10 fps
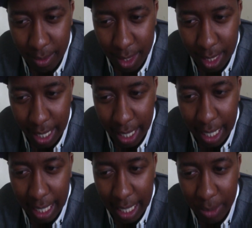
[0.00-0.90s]
Okay,
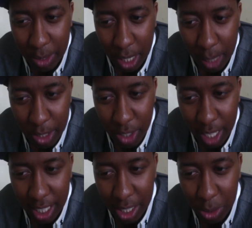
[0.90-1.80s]
and all I was
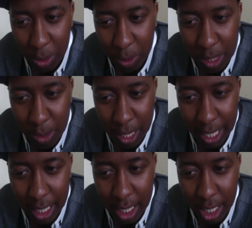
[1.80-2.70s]
trying to do was
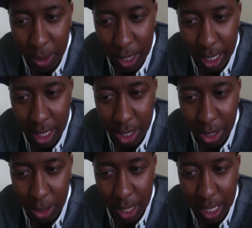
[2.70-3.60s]
relate Sony
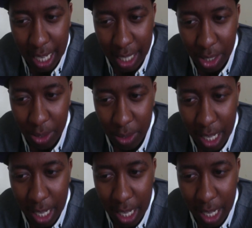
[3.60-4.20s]
to Nintendo,